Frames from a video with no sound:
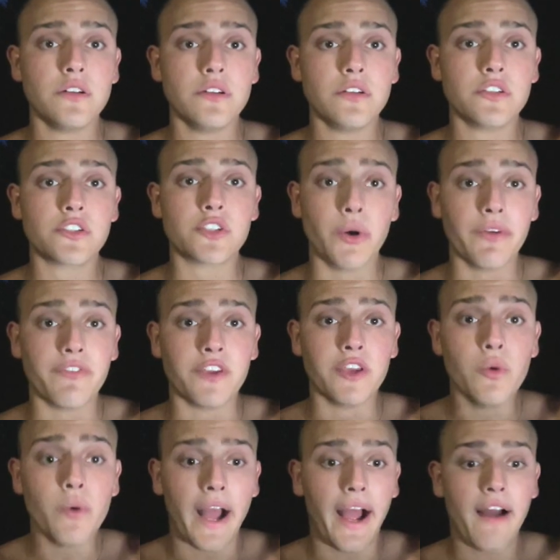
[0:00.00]
So if
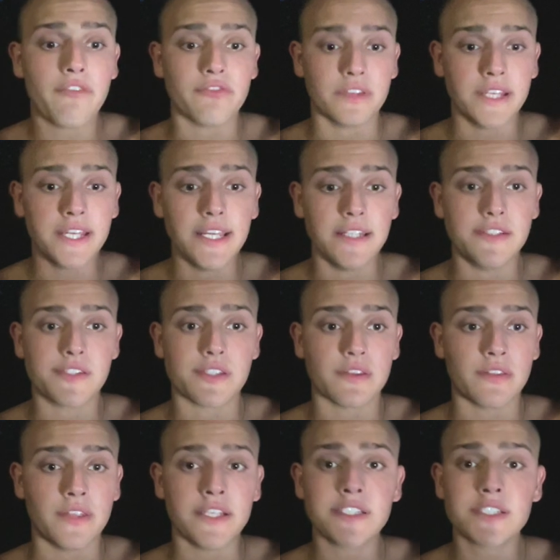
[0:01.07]
you have leads,
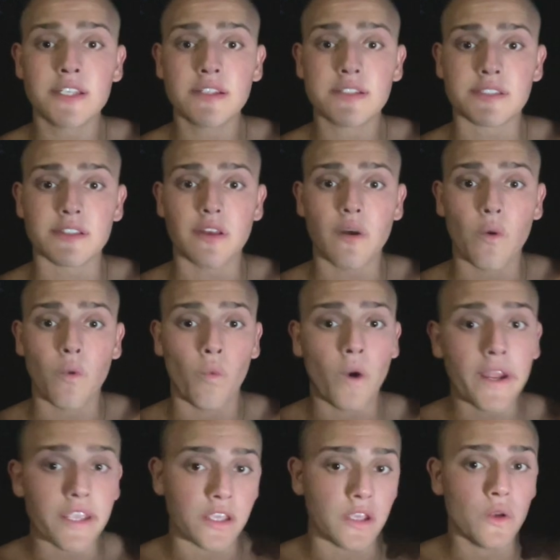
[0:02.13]
this is
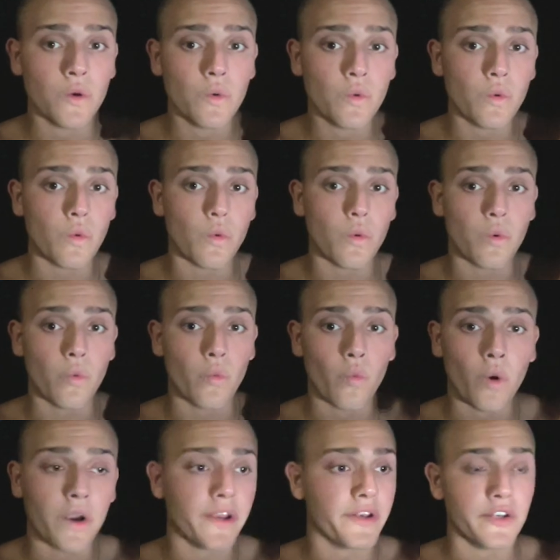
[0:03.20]
what you
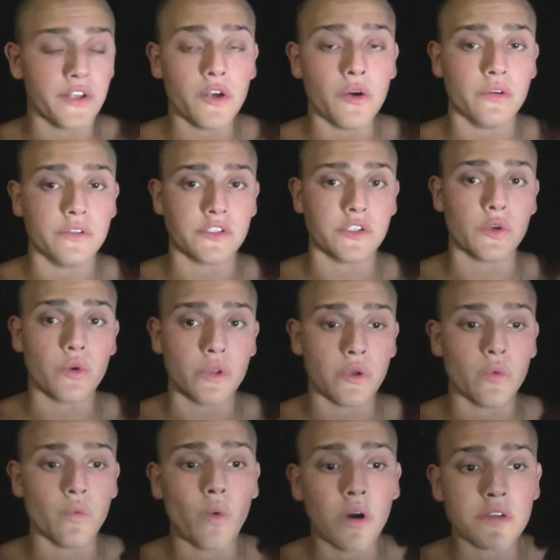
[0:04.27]
want to do, is
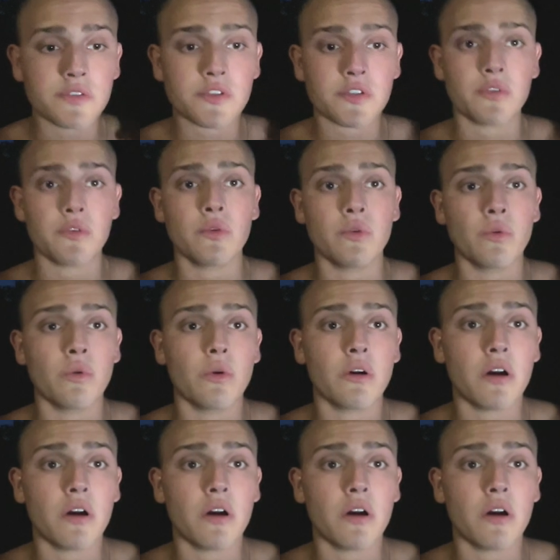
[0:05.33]
you want to